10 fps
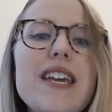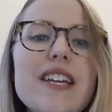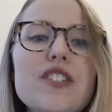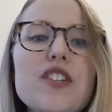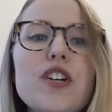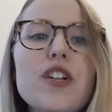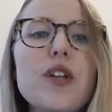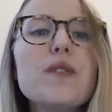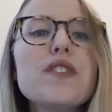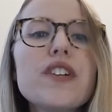into
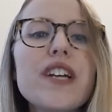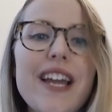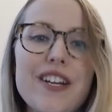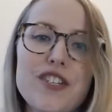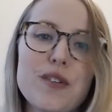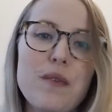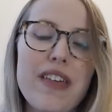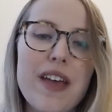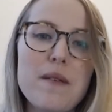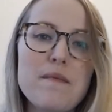closer connection with
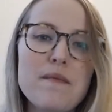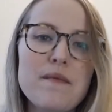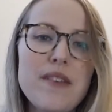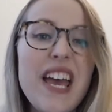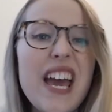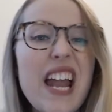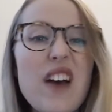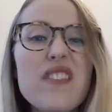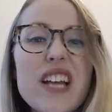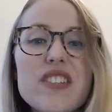Him, and out
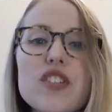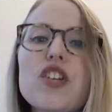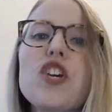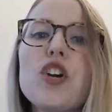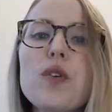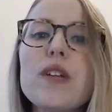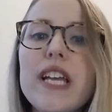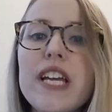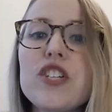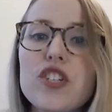of that secure
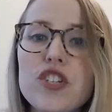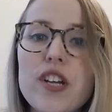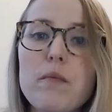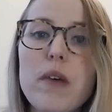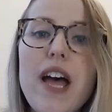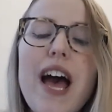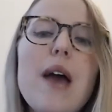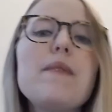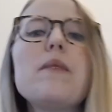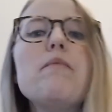relationship,
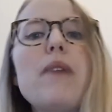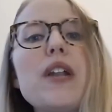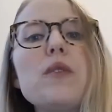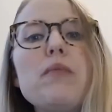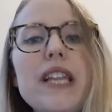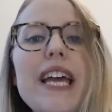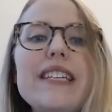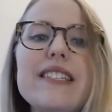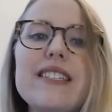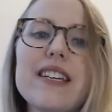I'm in a better
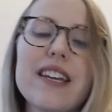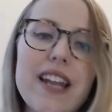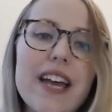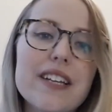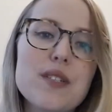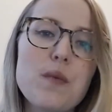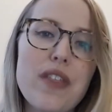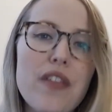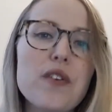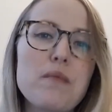place to connect
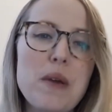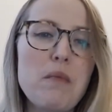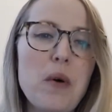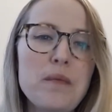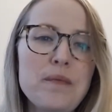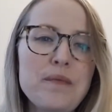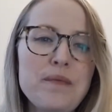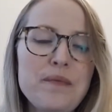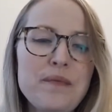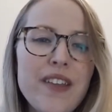with other people.
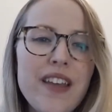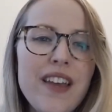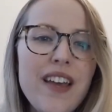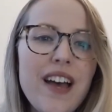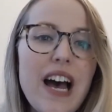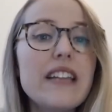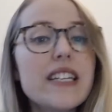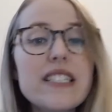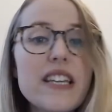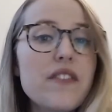I'd
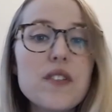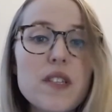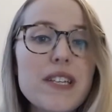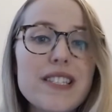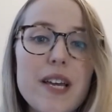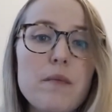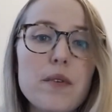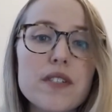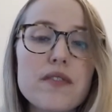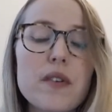like to give you some
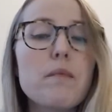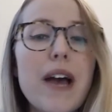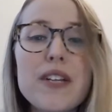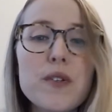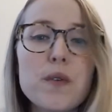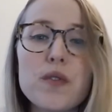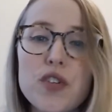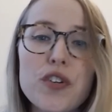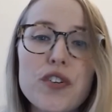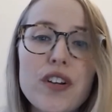examples from my truth
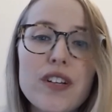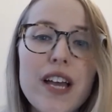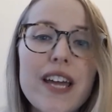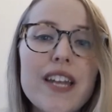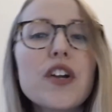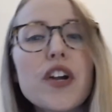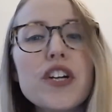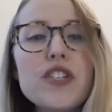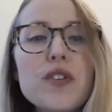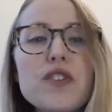journal and
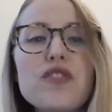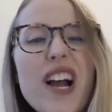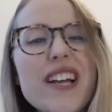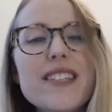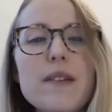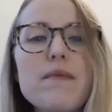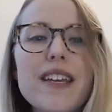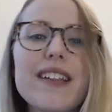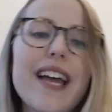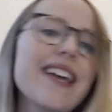encourage you to try
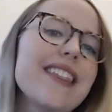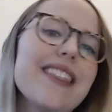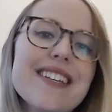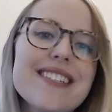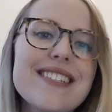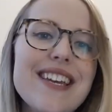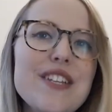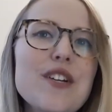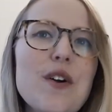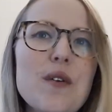something like this in
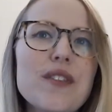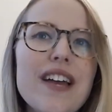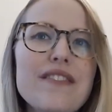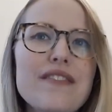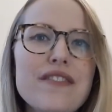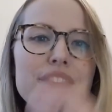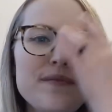your own life.